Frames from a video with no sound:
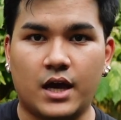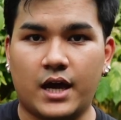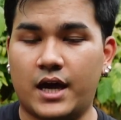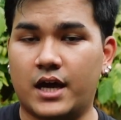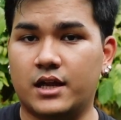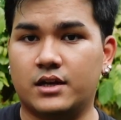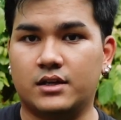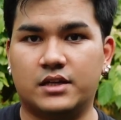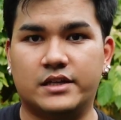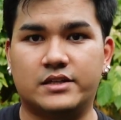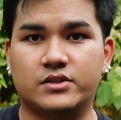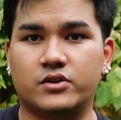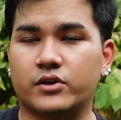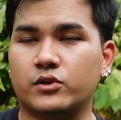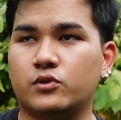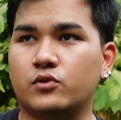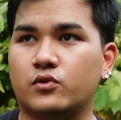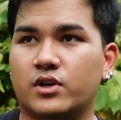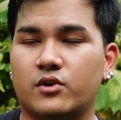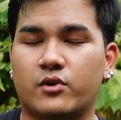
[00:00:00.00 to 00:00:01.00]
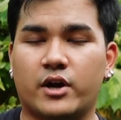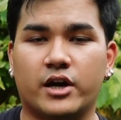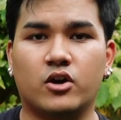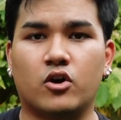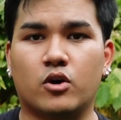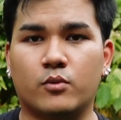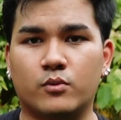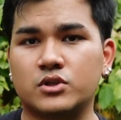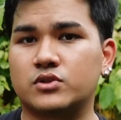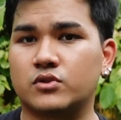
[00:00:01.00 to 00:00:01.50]
And it's going to require
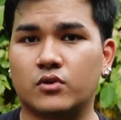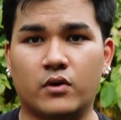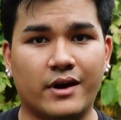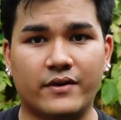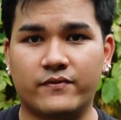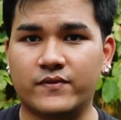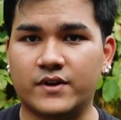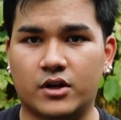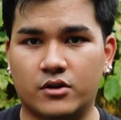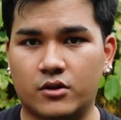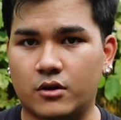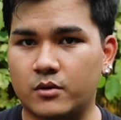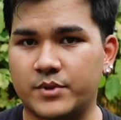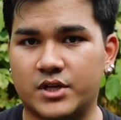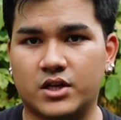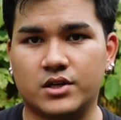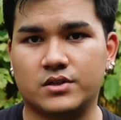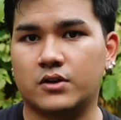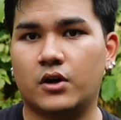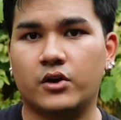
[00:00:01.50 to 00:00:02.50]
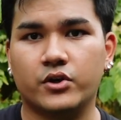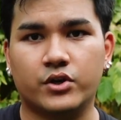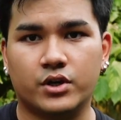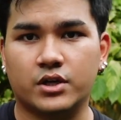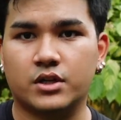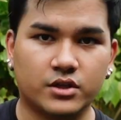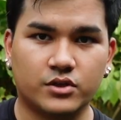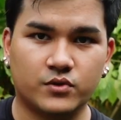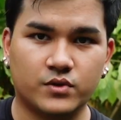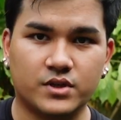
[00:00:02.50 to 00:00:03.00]
almost no effort at all, because all you're
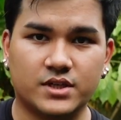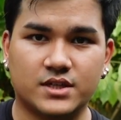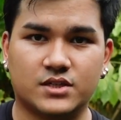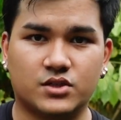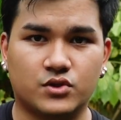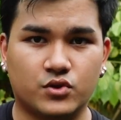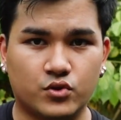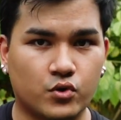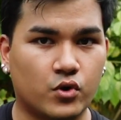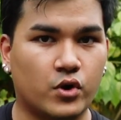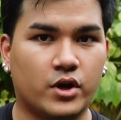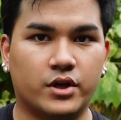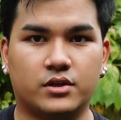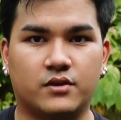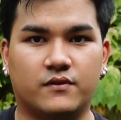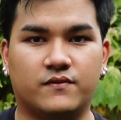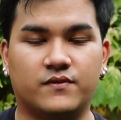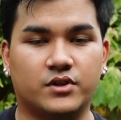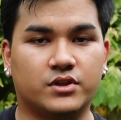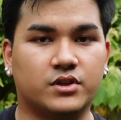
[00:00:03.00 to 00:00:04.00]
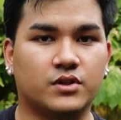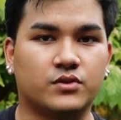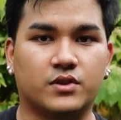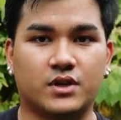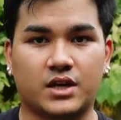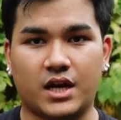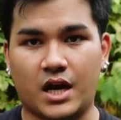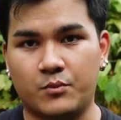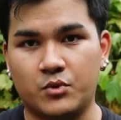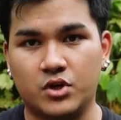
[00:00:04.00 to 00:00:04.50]
going to do is screw on the filter to
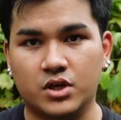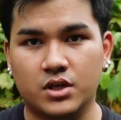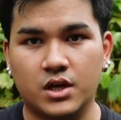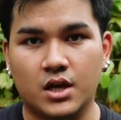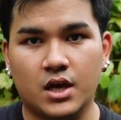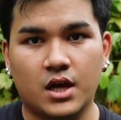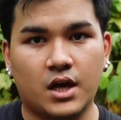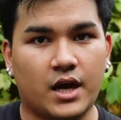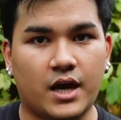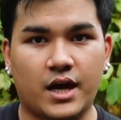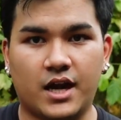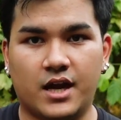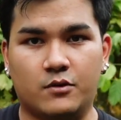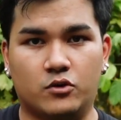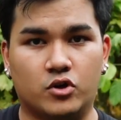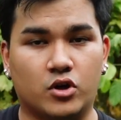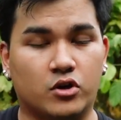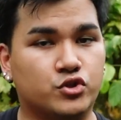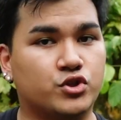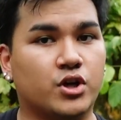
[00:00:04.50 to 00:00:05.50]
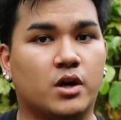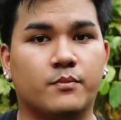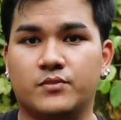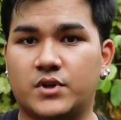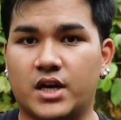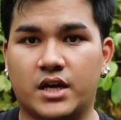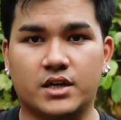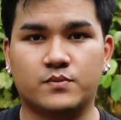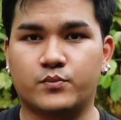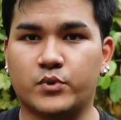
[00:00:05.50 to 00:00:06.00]
the camera and your job
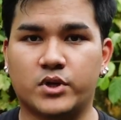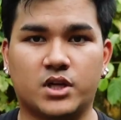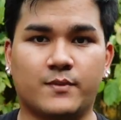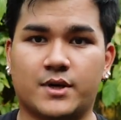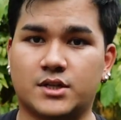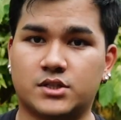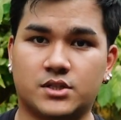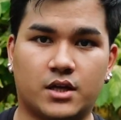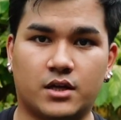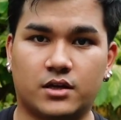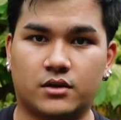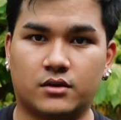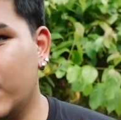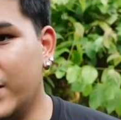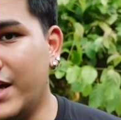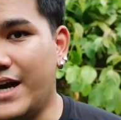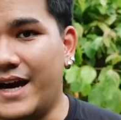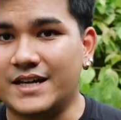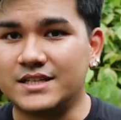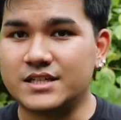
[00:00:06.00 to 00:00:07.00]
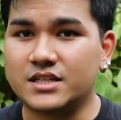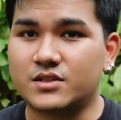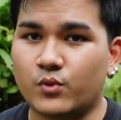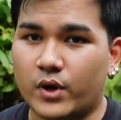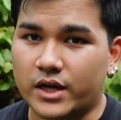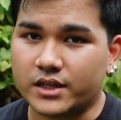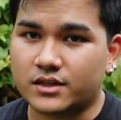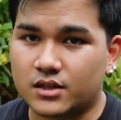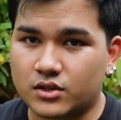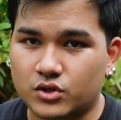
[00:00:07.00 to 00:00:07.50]
there is pretty much done. So yeah, I just
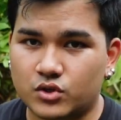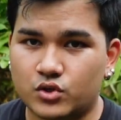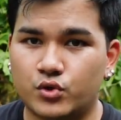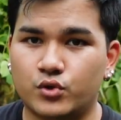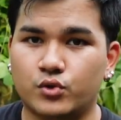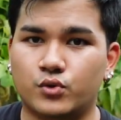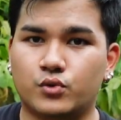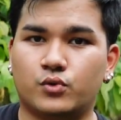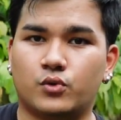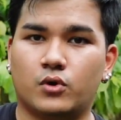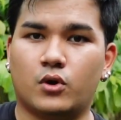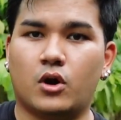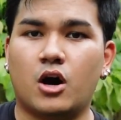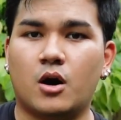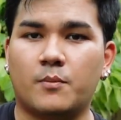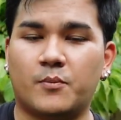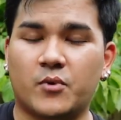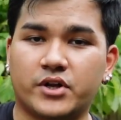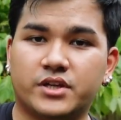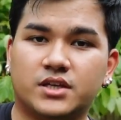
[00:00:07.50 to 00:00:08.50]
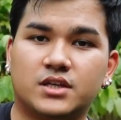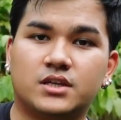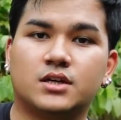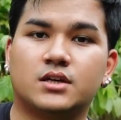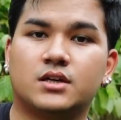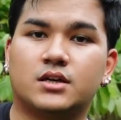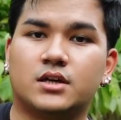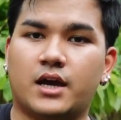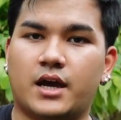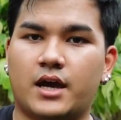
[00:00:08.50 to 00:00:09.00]
wanted to hop on
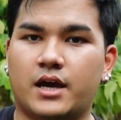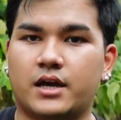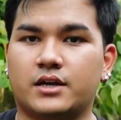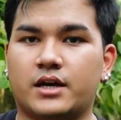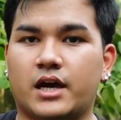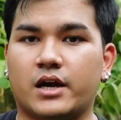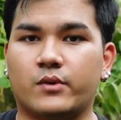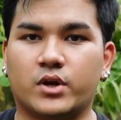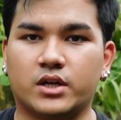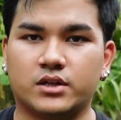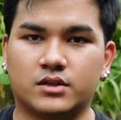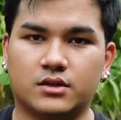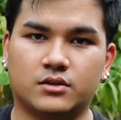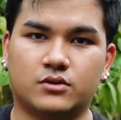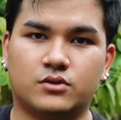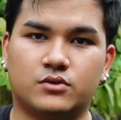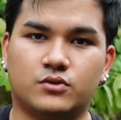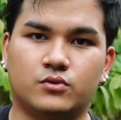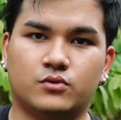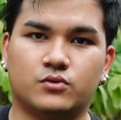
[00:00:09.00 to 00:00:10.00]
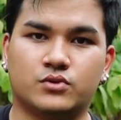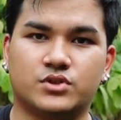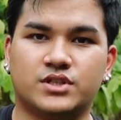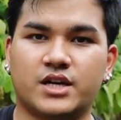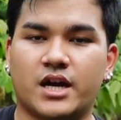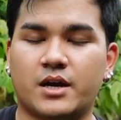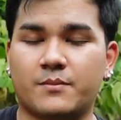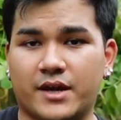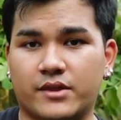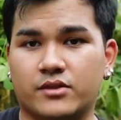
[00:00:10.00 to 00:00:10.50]
here and I wanted to
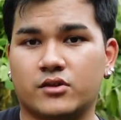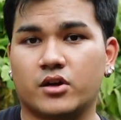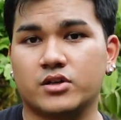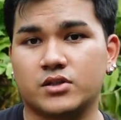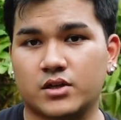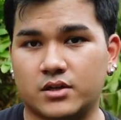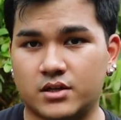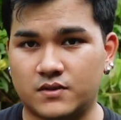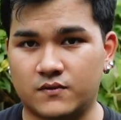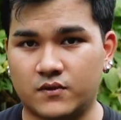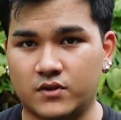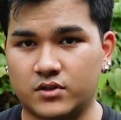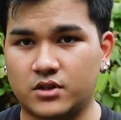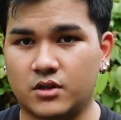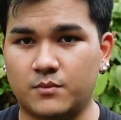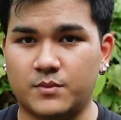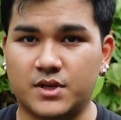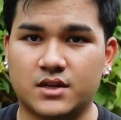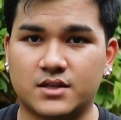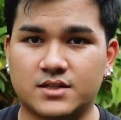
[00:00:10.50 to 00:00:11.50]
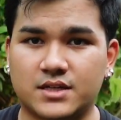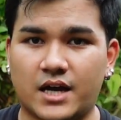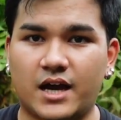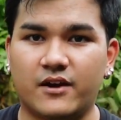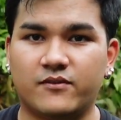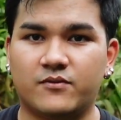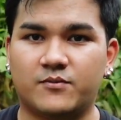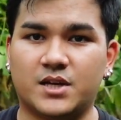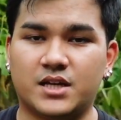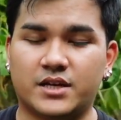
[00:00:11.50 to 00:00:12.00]
share my thoughts on this filter because
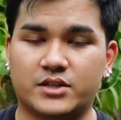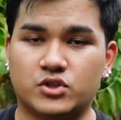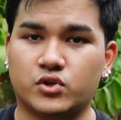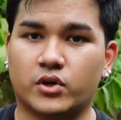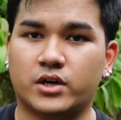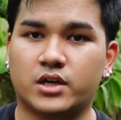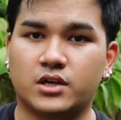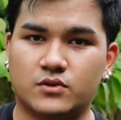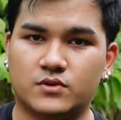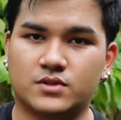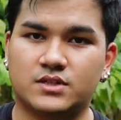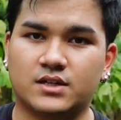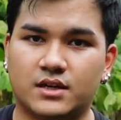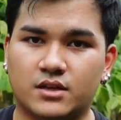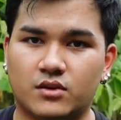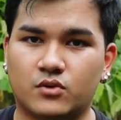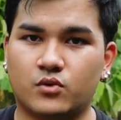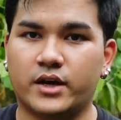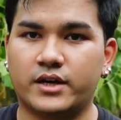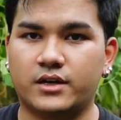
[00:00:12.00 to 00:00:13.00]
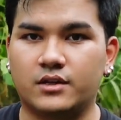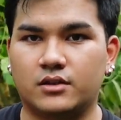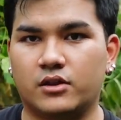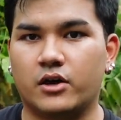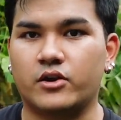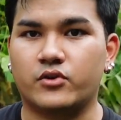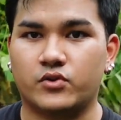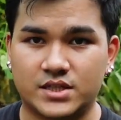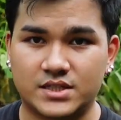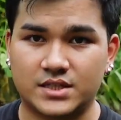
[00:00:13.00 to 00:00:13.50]
I've been enjoying using it quite a
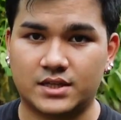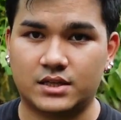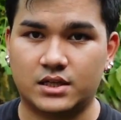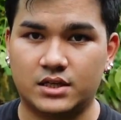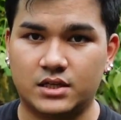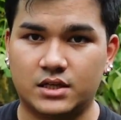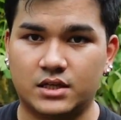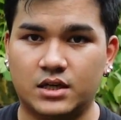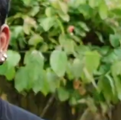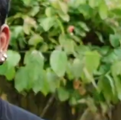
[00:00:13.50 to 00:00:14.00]
lot recently.